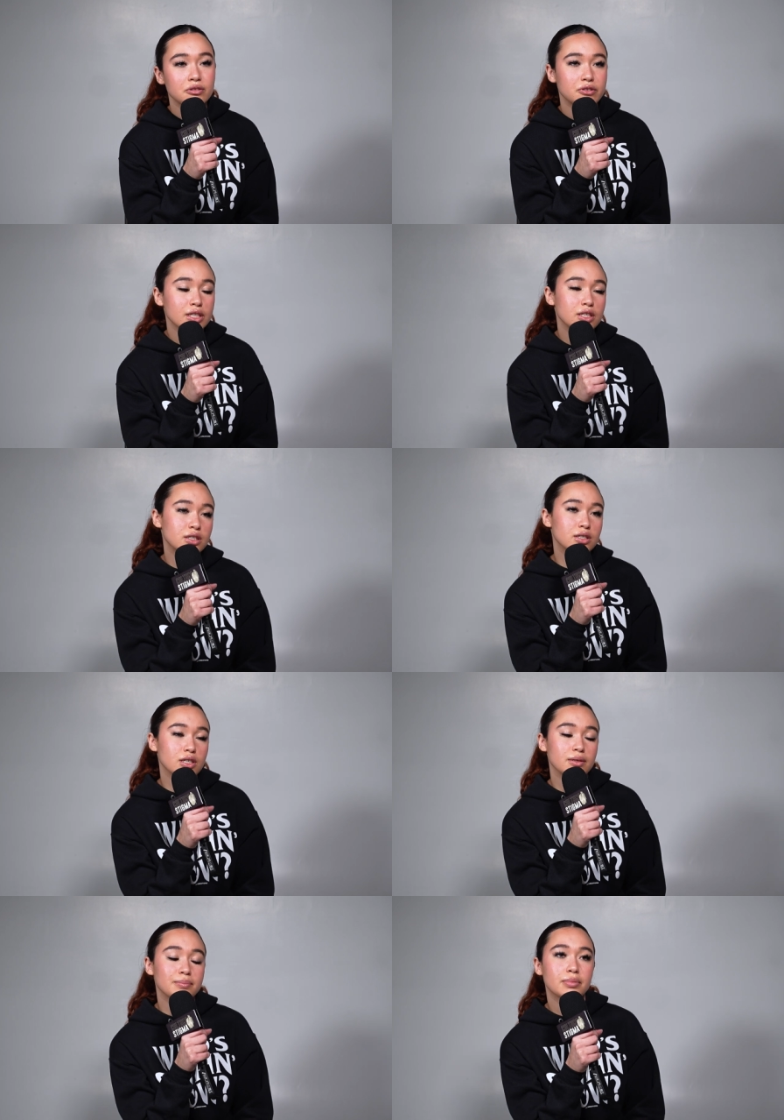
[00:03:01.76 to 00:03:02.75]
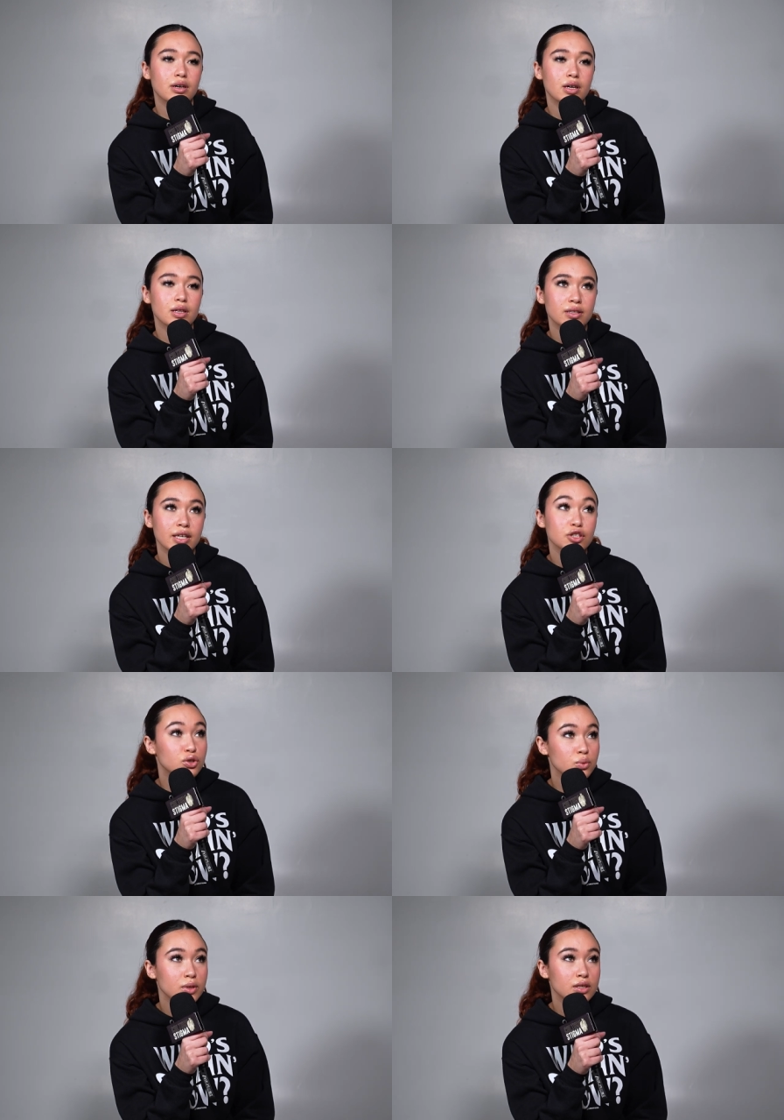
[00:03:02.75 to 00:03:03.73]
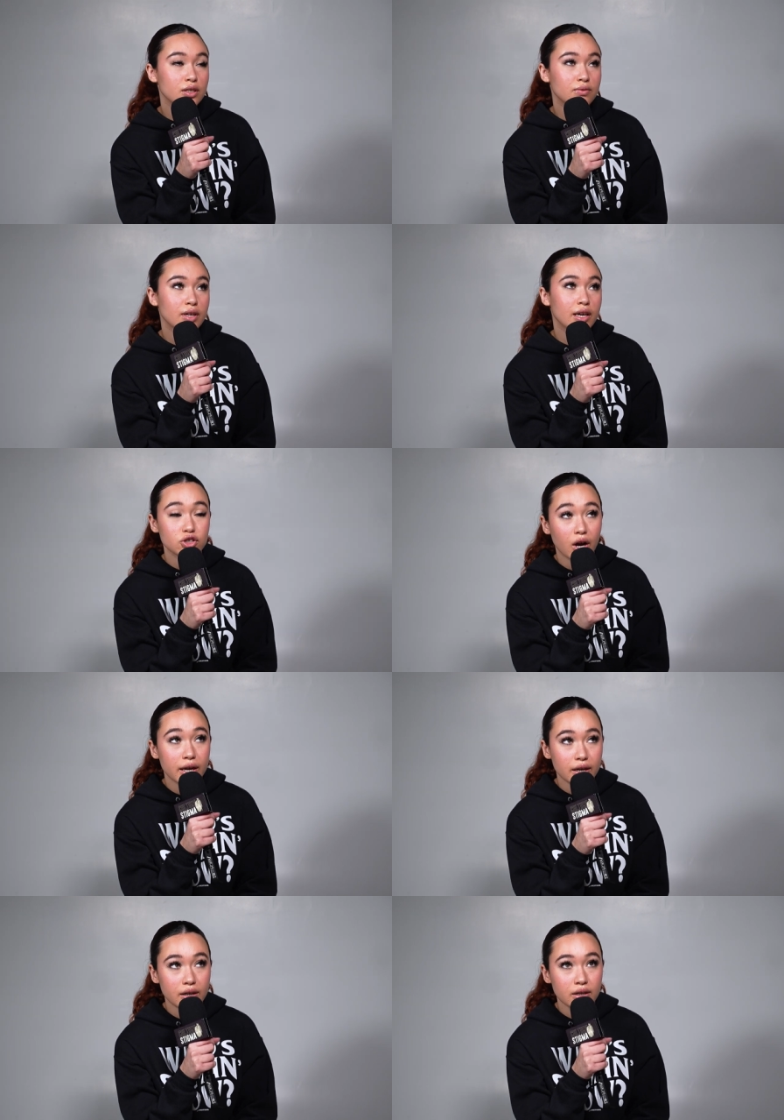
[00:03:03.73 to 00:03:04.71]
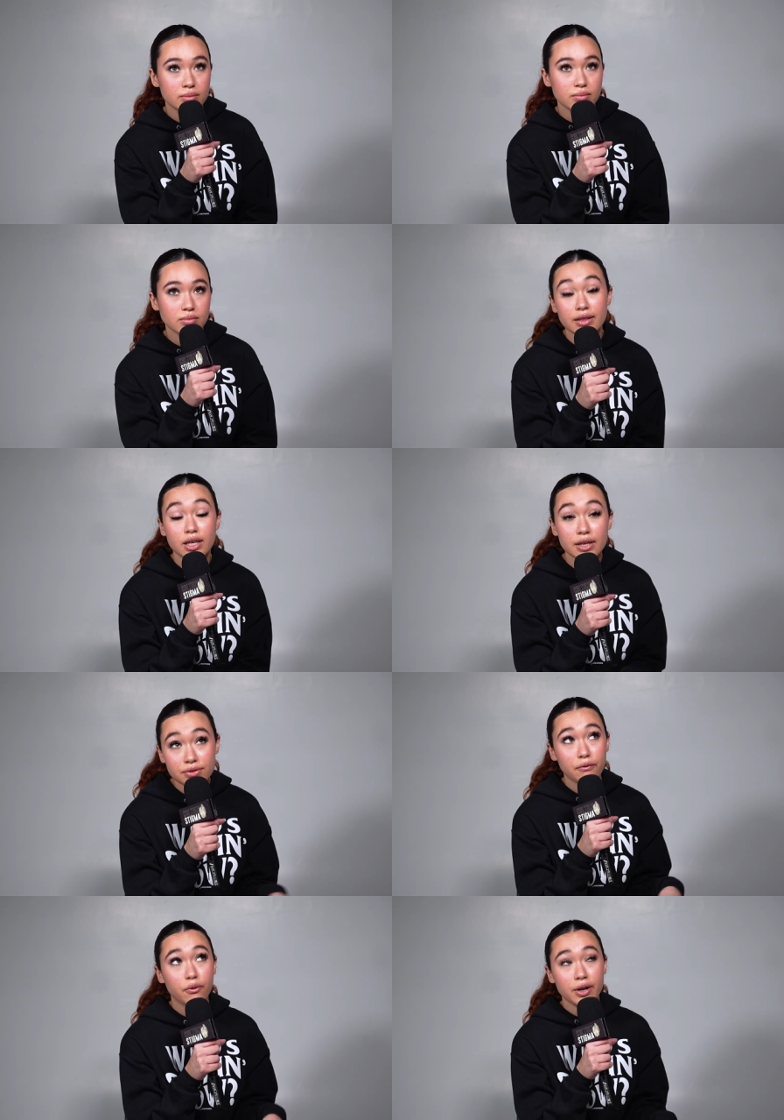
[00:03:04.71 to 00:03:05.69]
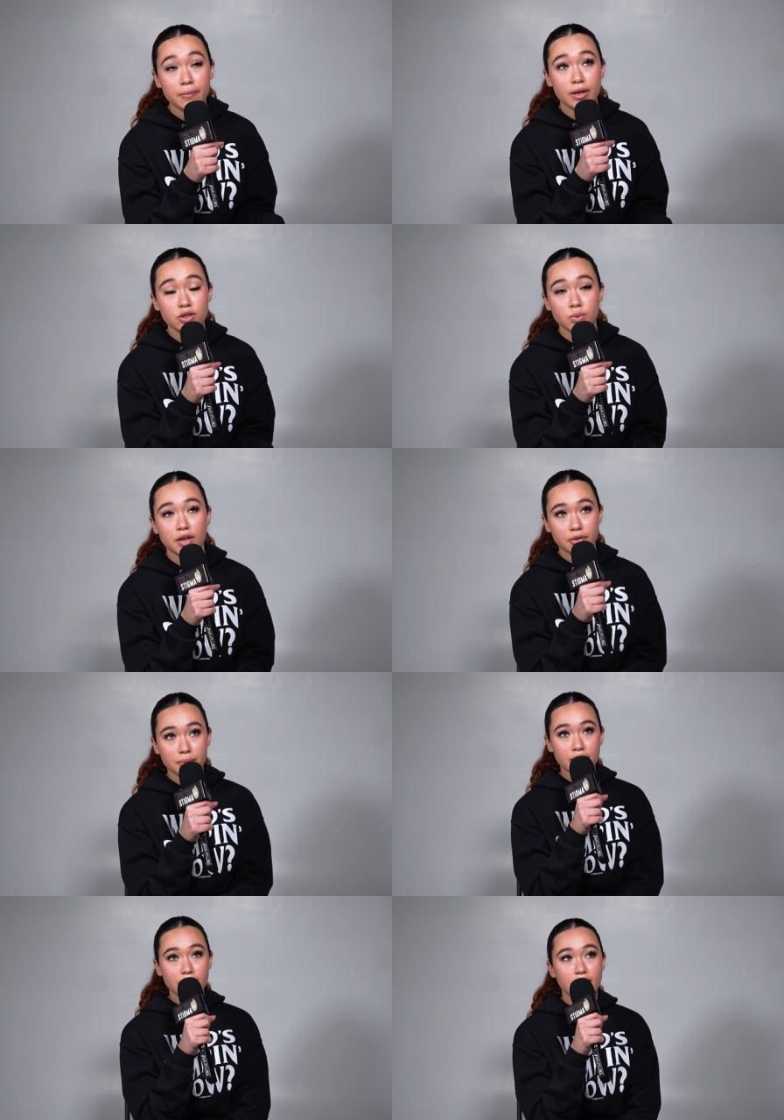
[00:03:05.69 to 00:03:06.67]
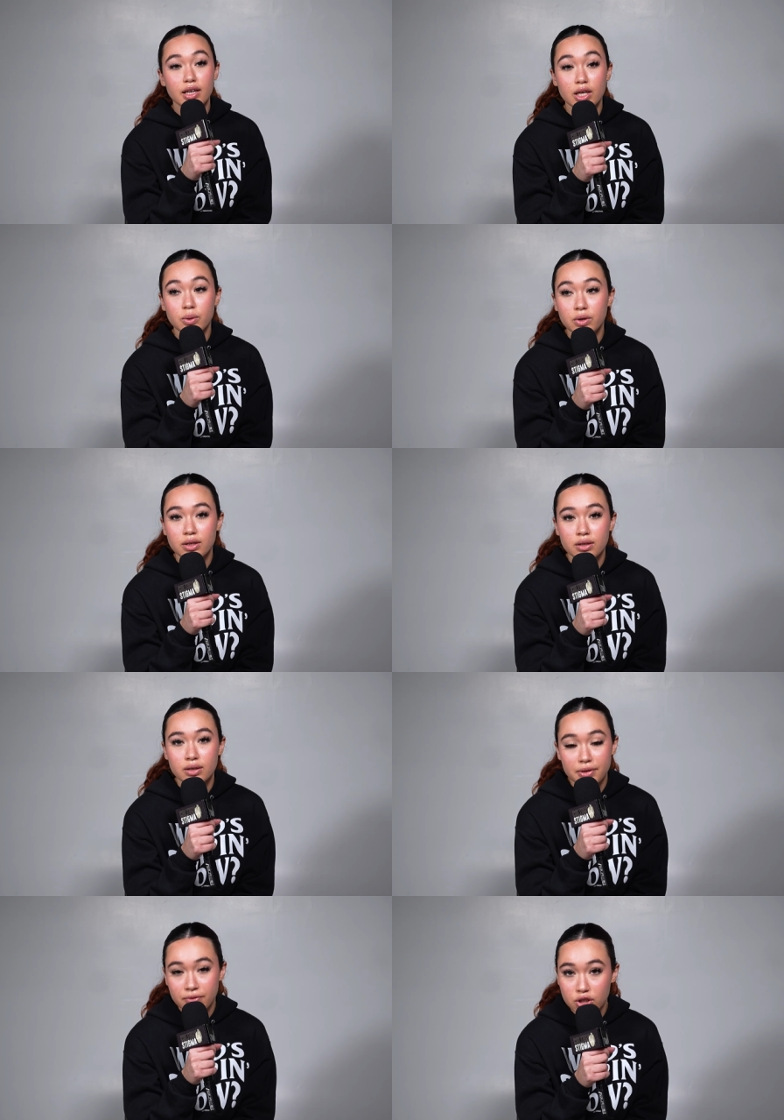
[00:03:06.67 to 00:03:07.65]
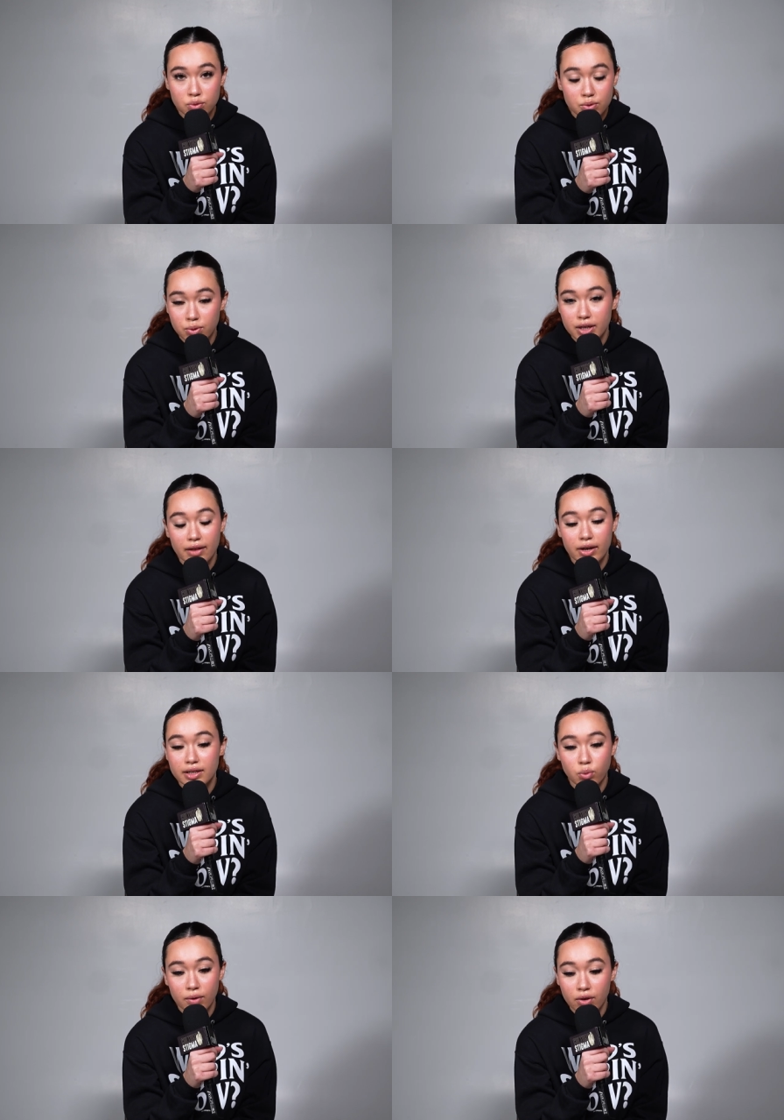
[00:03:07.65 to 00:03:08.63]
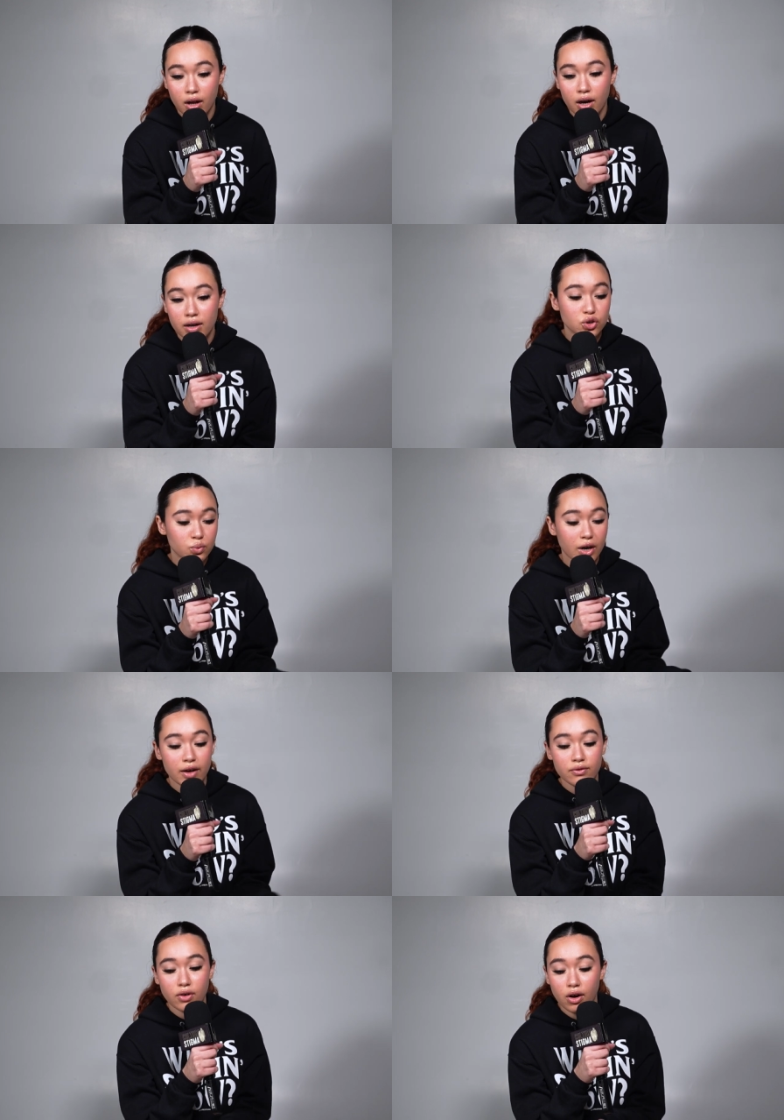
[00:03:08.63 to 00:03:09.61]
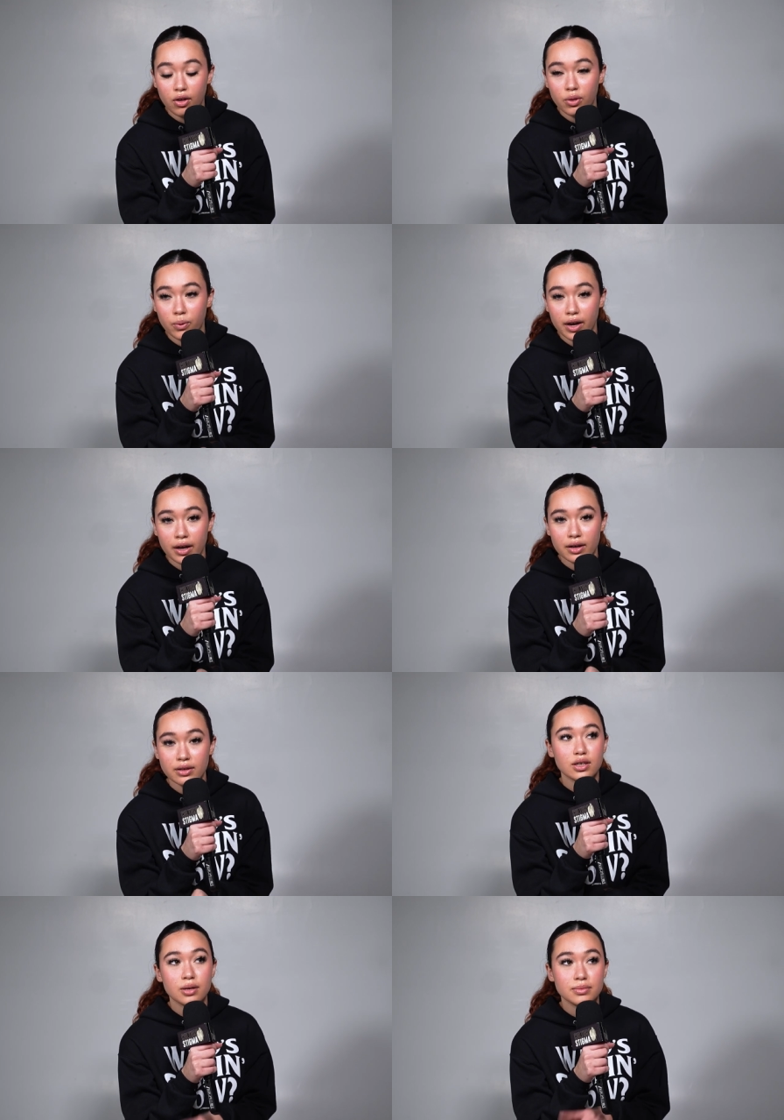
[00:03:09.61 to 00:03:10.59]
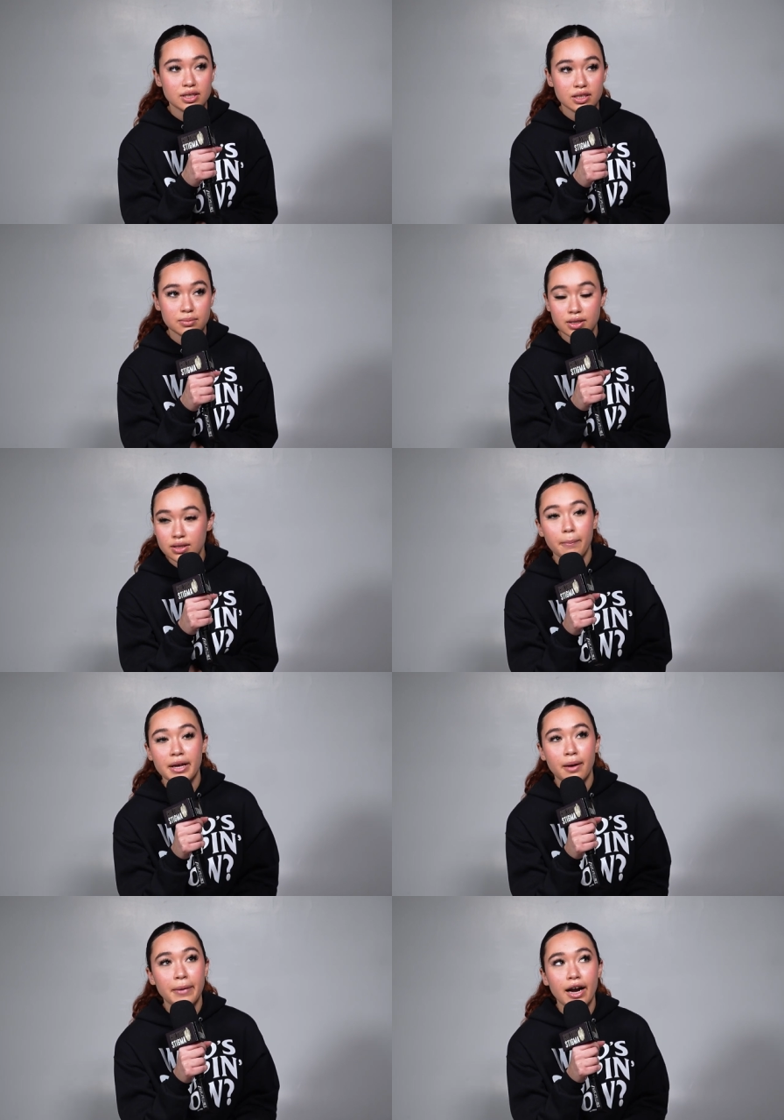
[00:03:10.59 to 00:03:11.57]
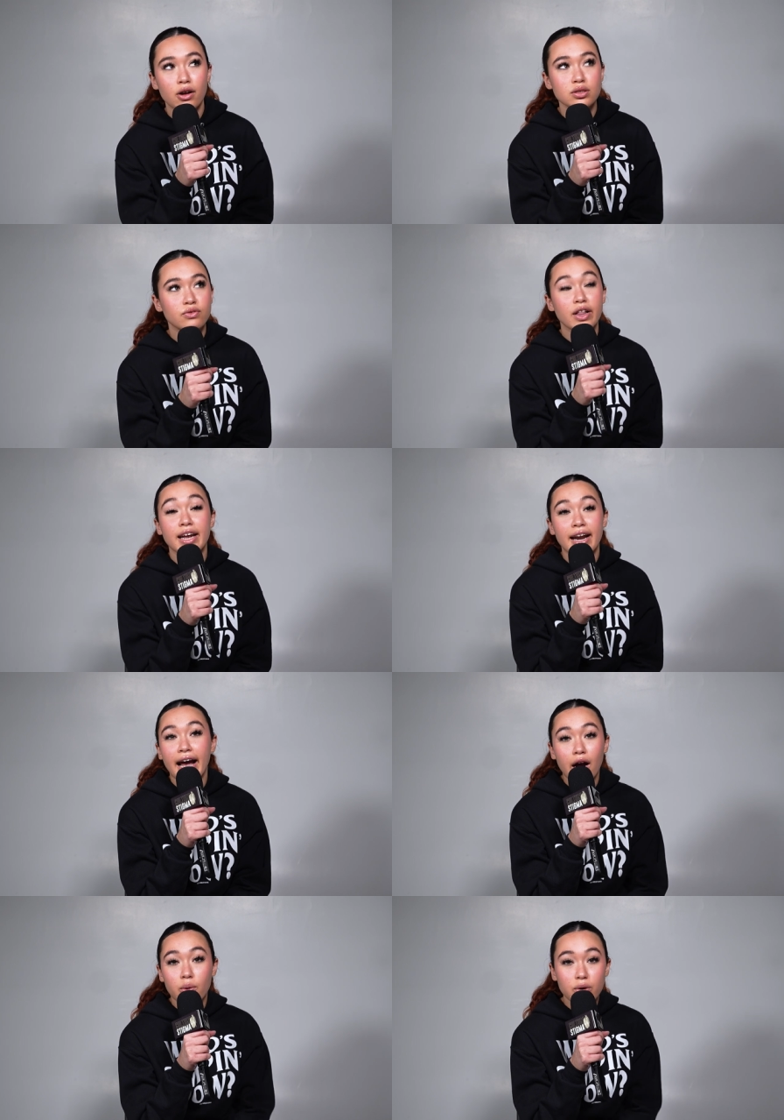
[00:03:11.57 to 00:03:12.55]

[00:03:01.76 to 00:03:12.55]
in a relationship, but then, like, 2 weeks of, like, talking to him, he lived 40 minutes away from me. He would be finished with work at, like, 12 o'clock, drive all the way to come see me, be at my house for, like, an hour